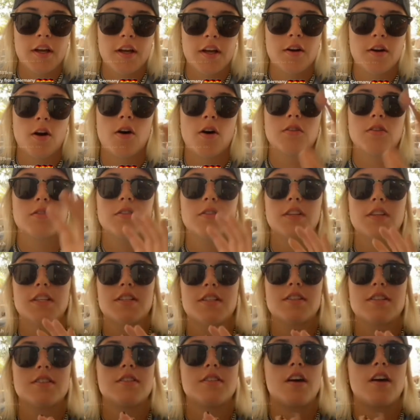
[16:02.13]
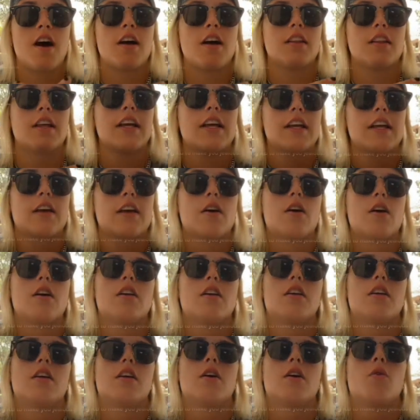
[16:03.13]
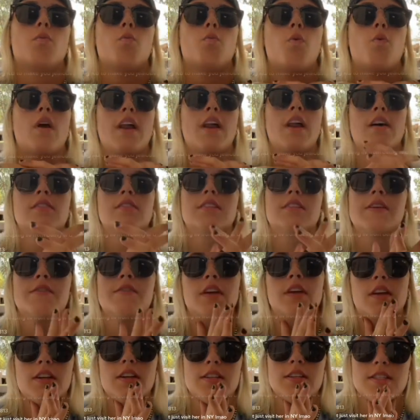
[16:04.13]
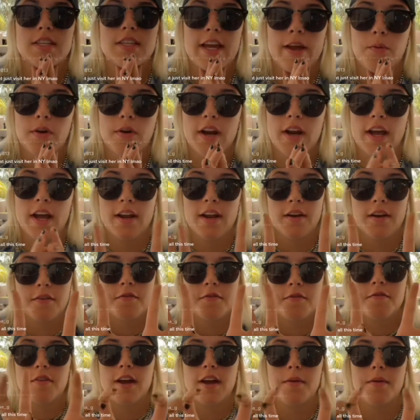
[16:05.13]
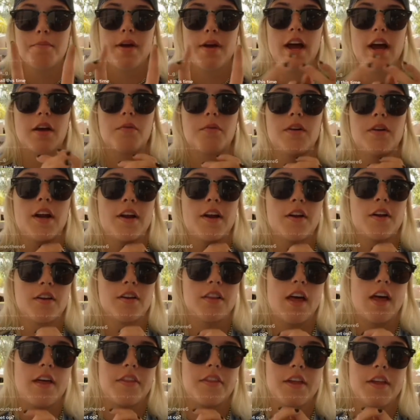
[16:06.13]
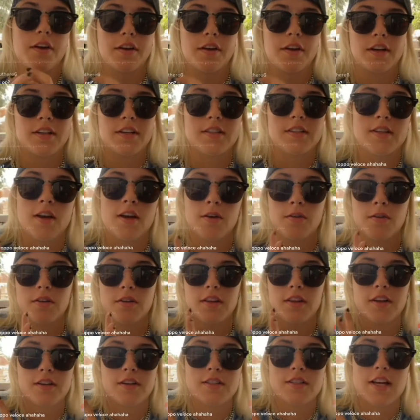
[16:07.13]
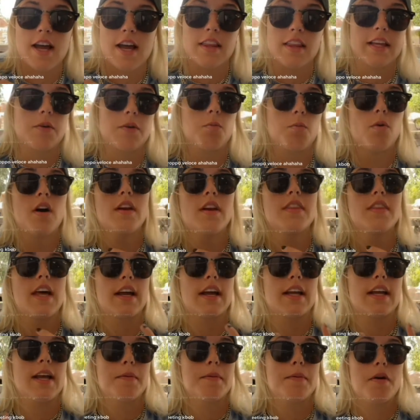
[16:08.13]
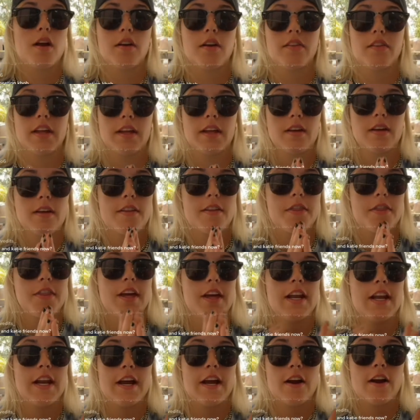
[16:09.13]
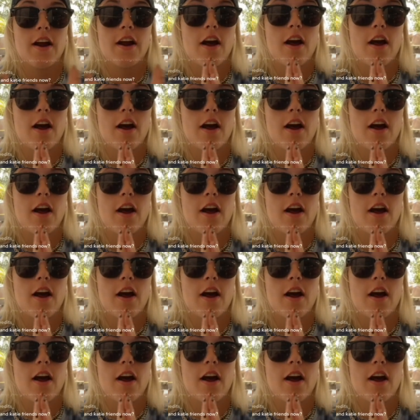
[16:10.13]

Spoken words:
and also this is not like what I was even gonna say when I had to fight back when I heard that they were gonna tell their side. Like one that came out of like thin air.